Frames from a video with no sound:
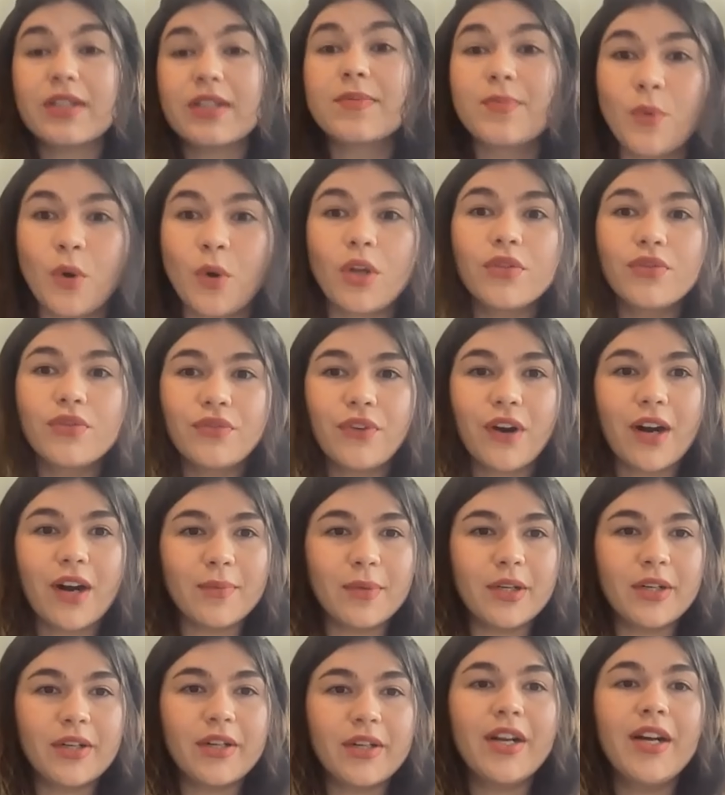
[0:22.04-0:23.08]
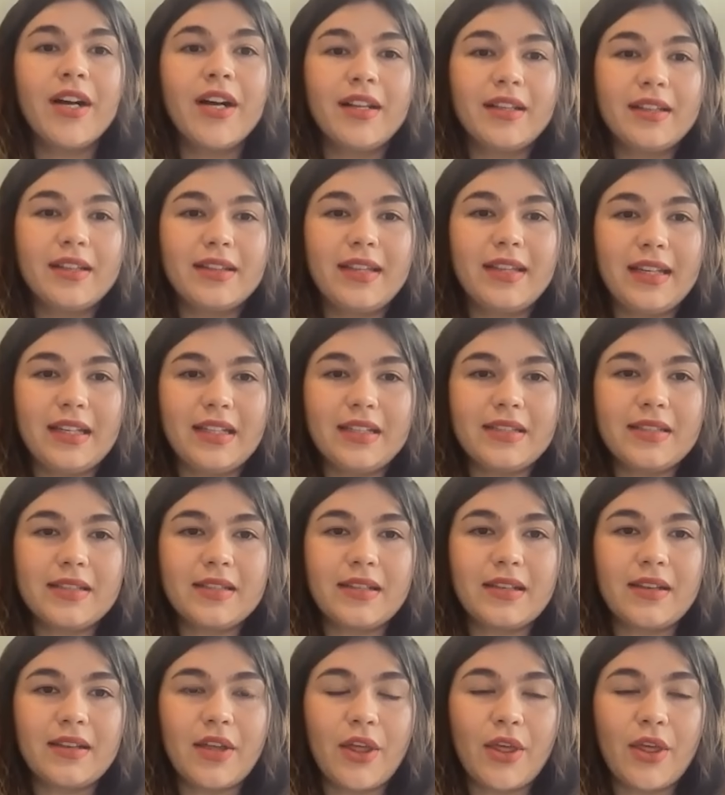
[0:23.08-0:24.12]
a small farmer, this
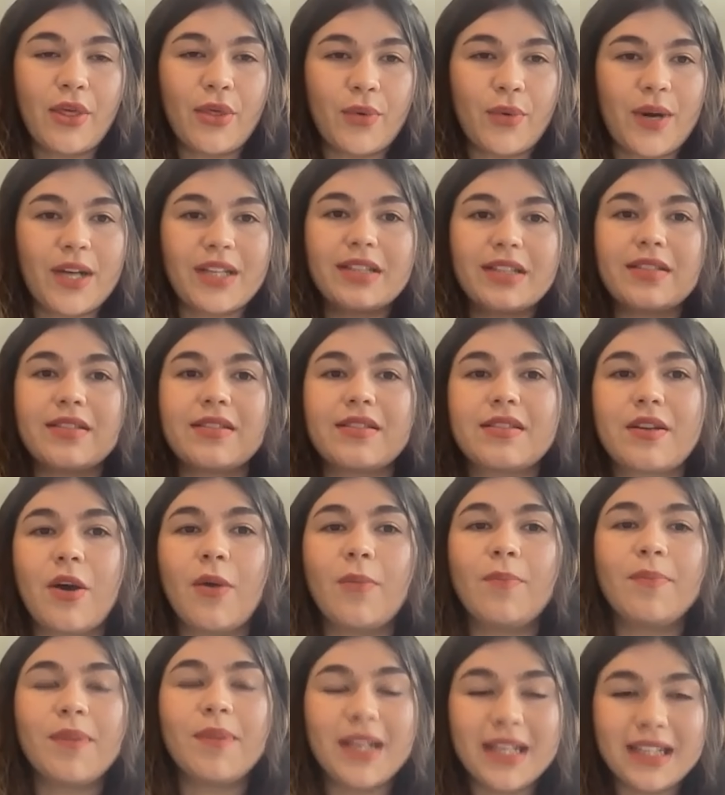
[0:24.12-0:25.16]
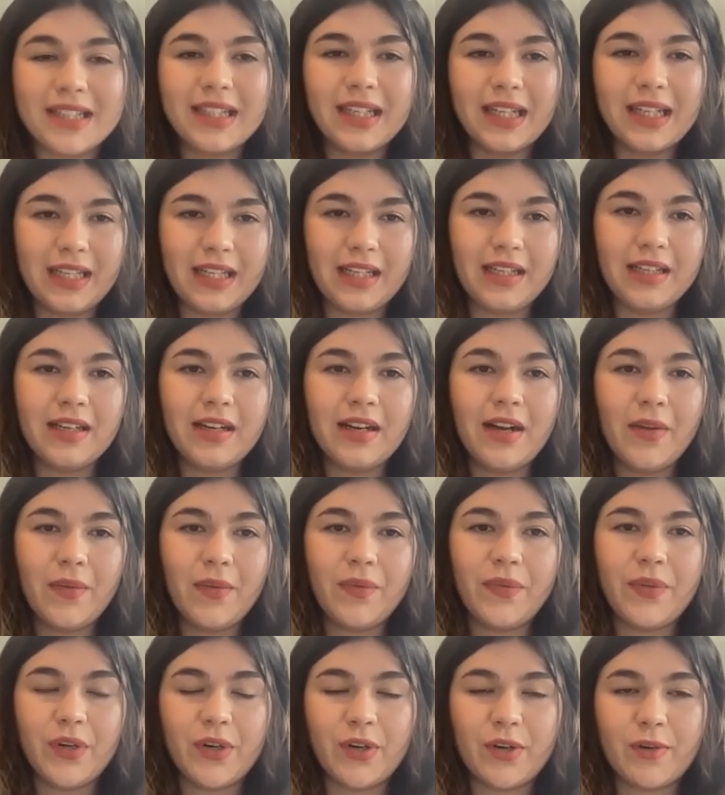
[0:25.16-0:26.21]
threatens completely
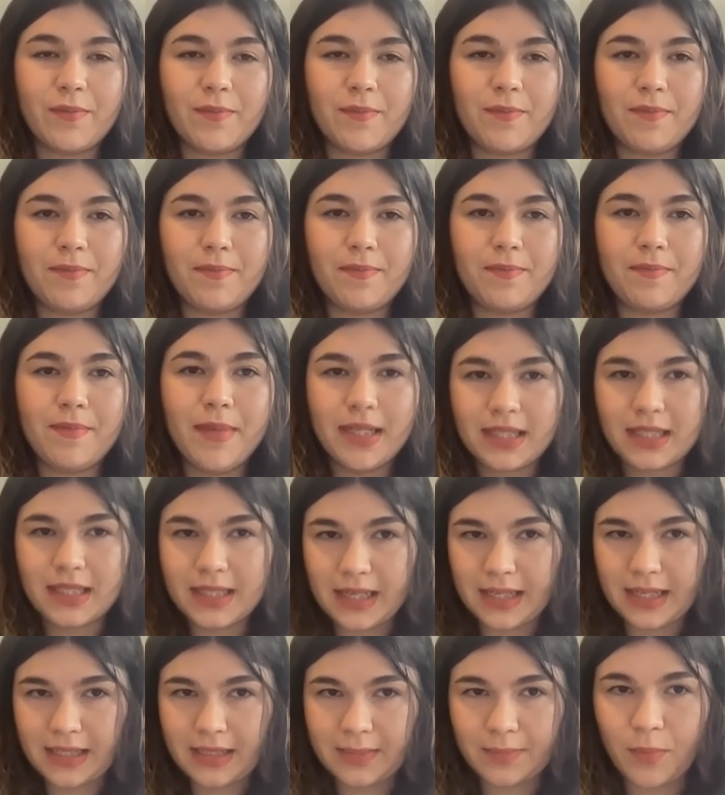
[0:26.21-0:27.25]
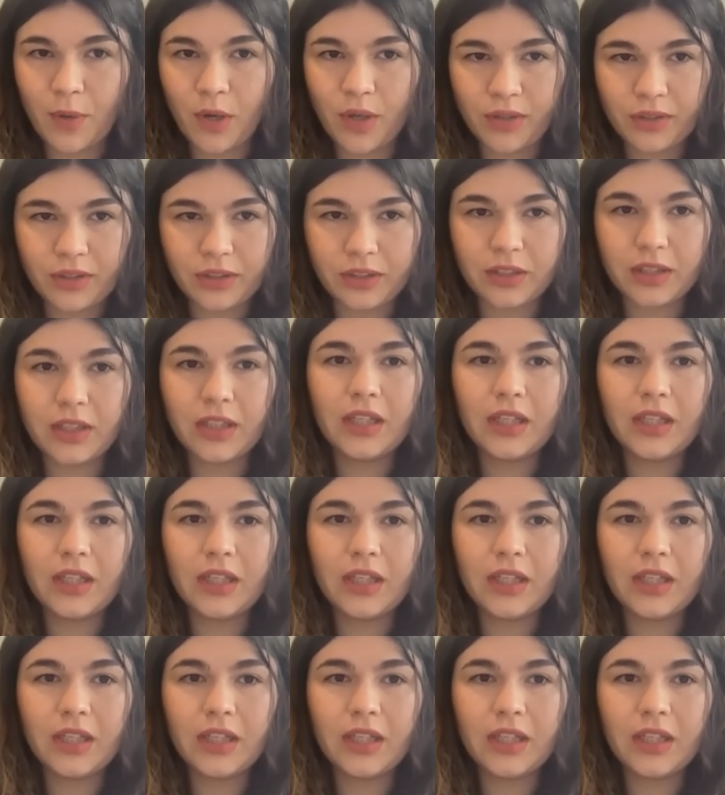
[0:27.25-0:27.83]
their business model.